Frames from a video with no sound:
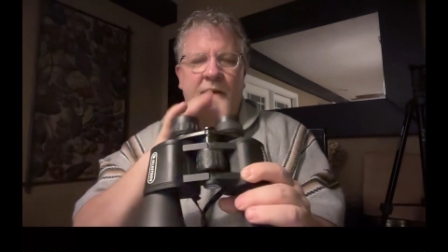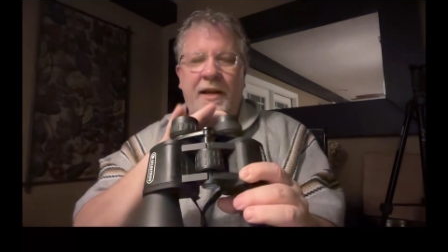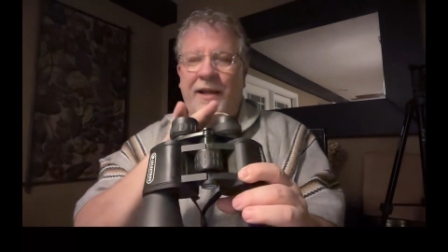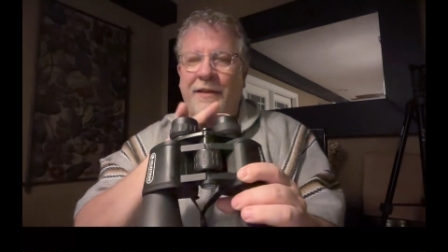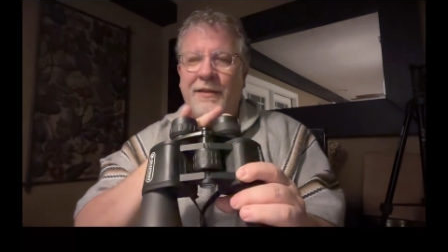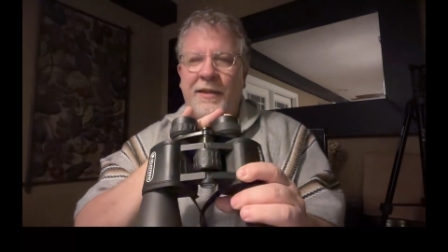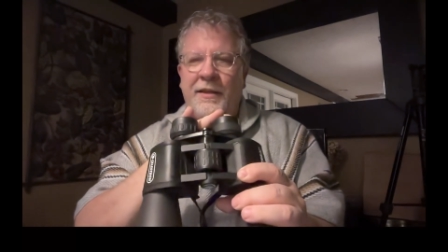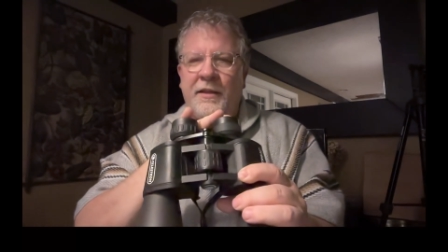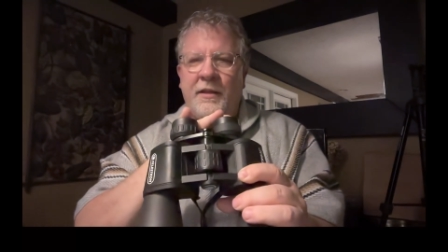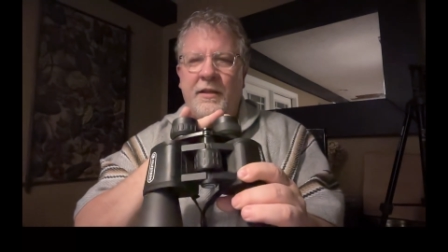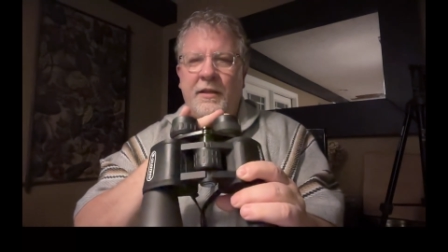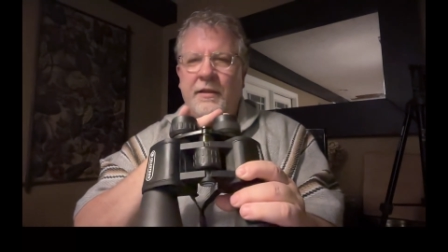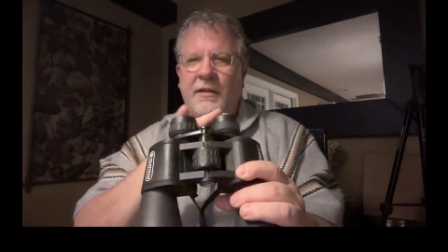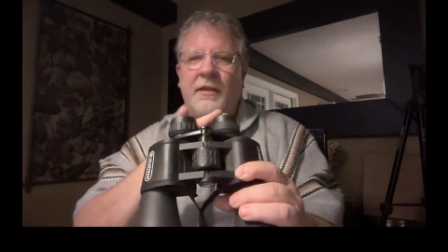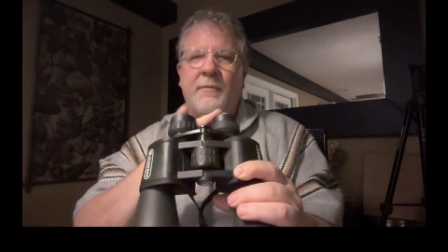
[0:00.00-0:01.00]
and then
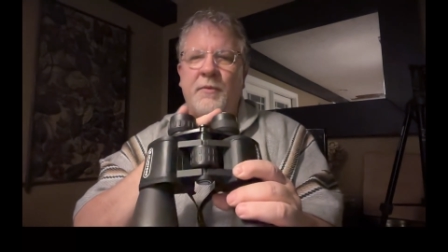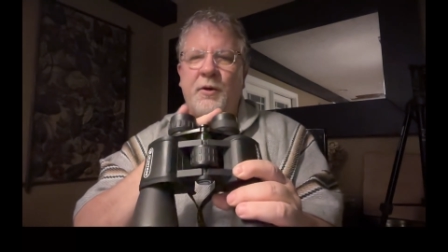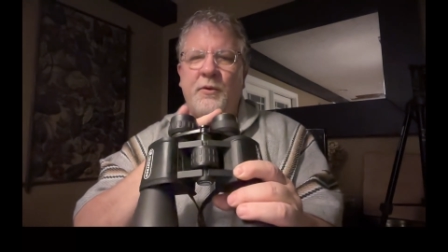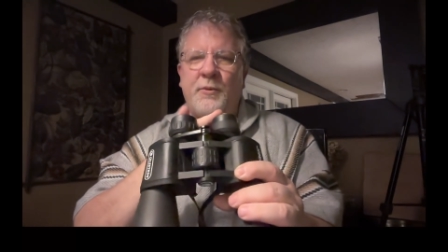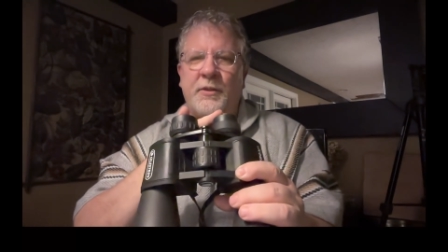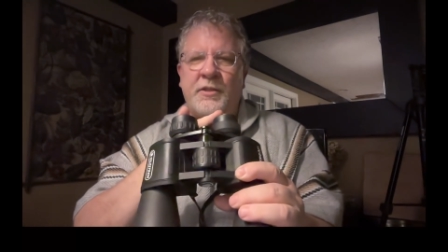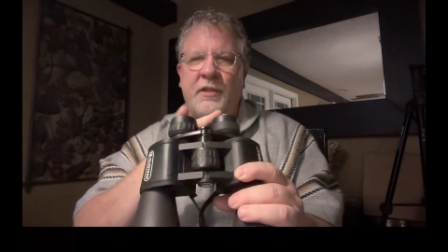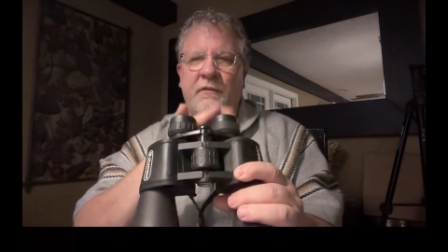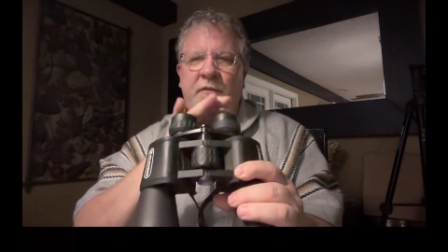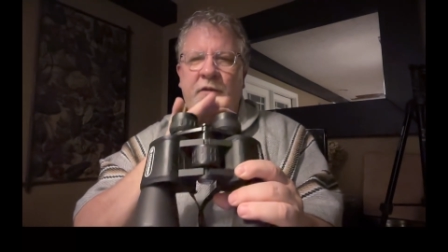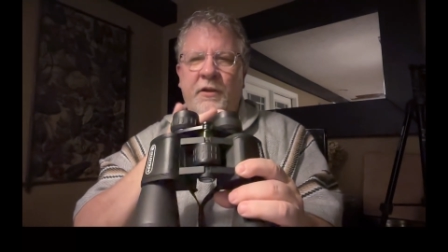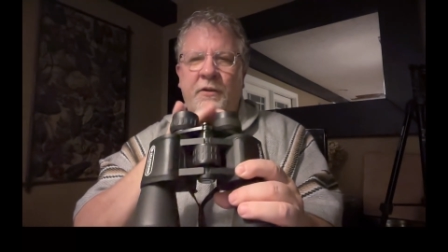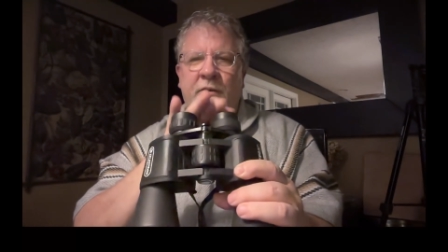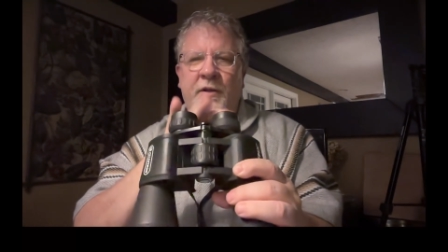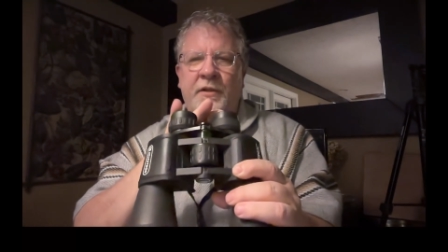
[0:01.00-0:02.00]
the moon was in
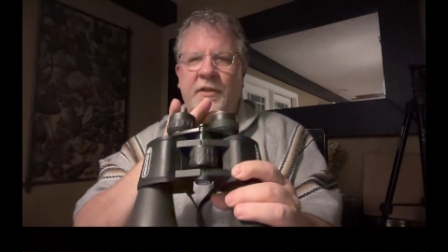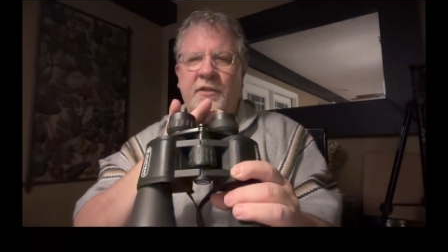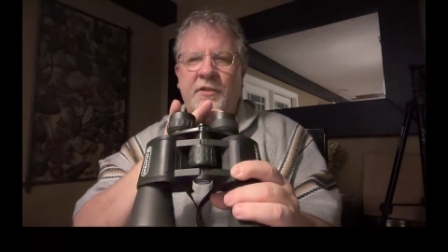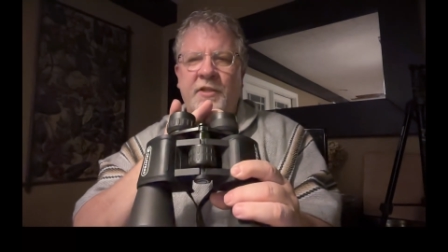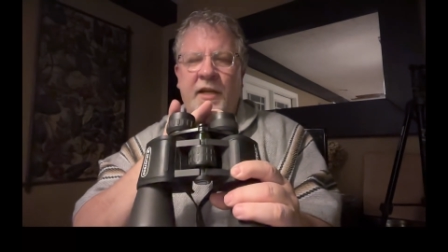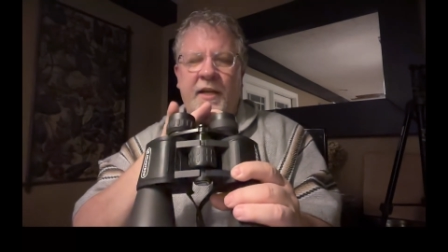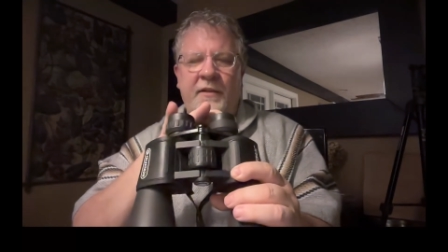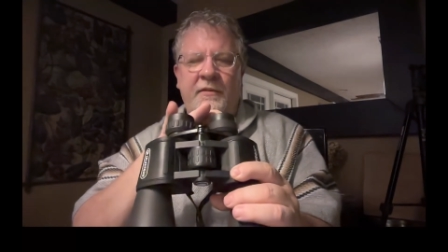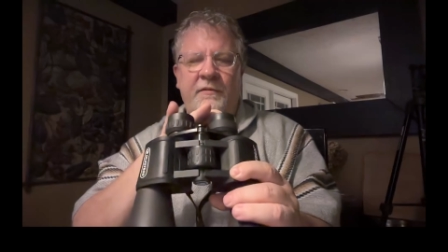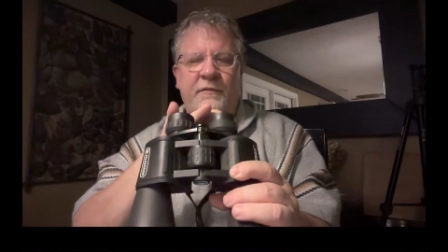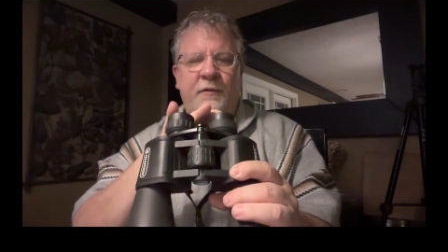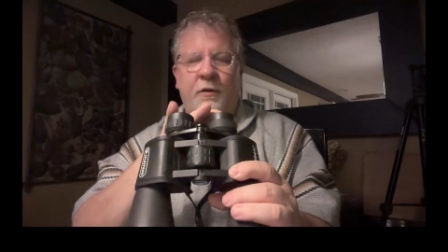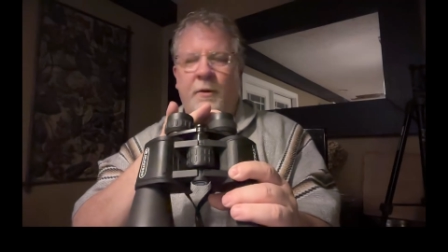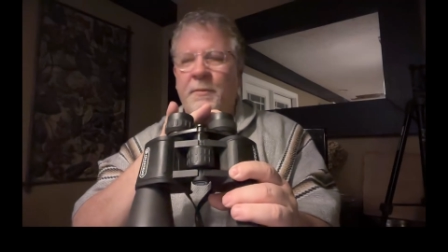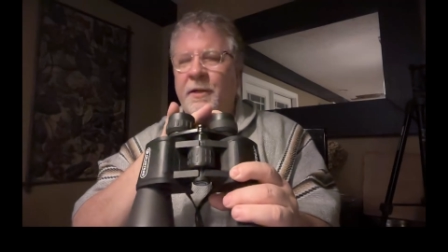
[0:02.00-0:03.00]
view on this side
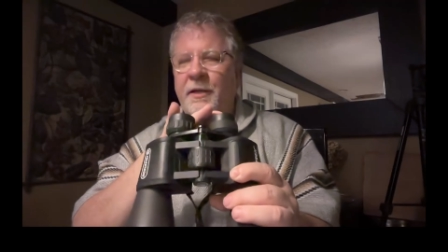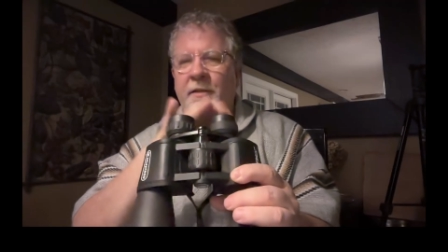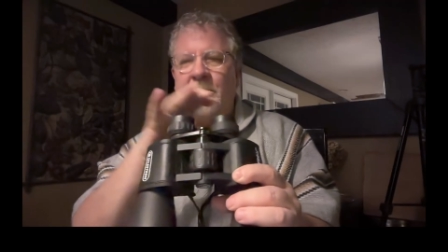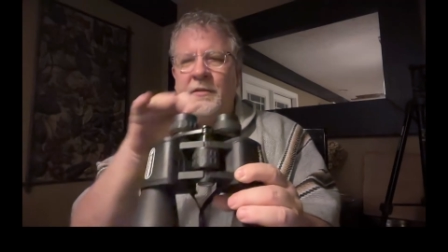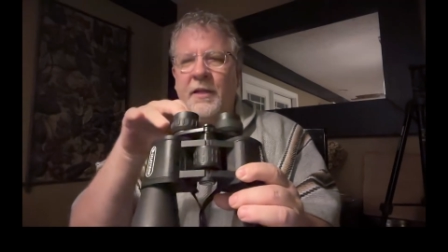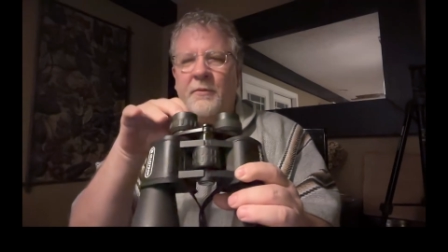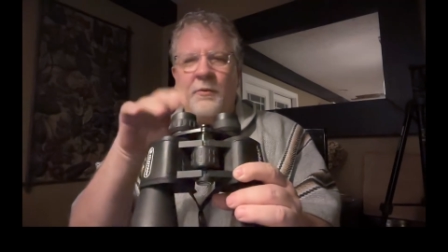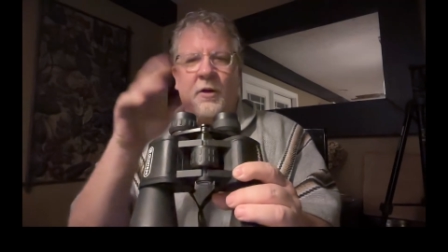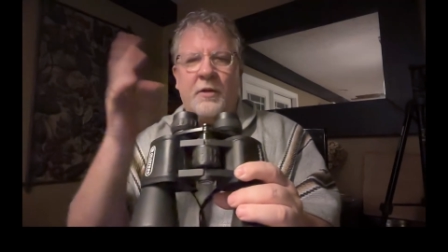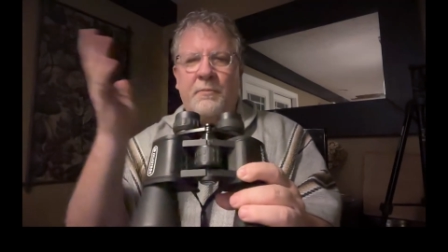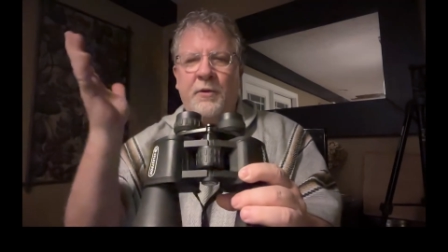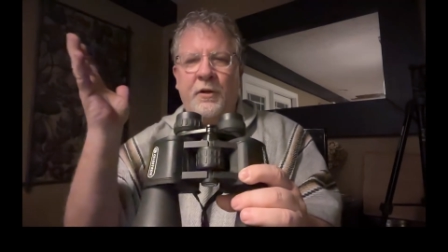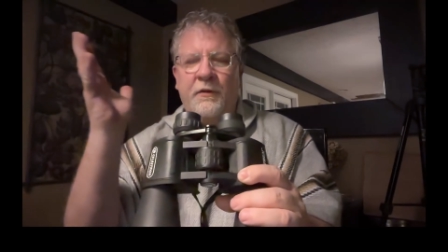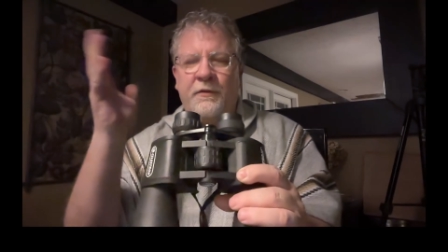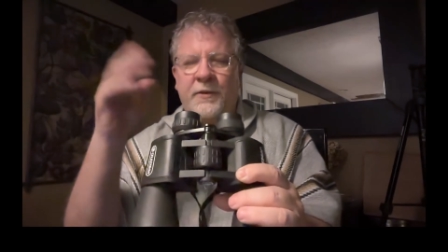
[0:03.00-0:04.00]
forming. It worked
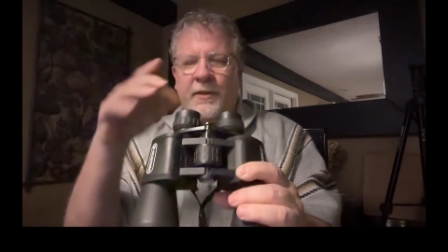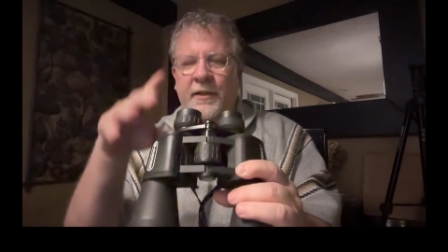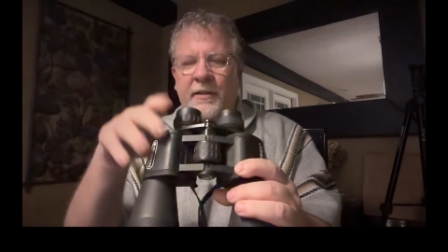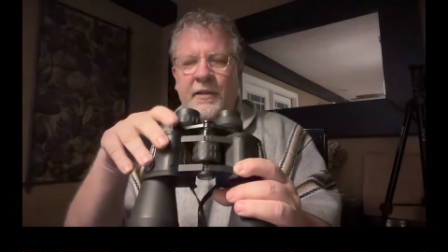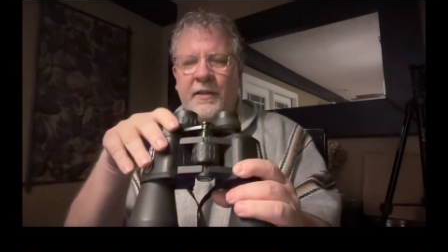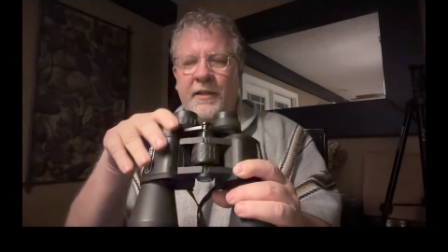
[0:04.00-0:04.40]
beautifully.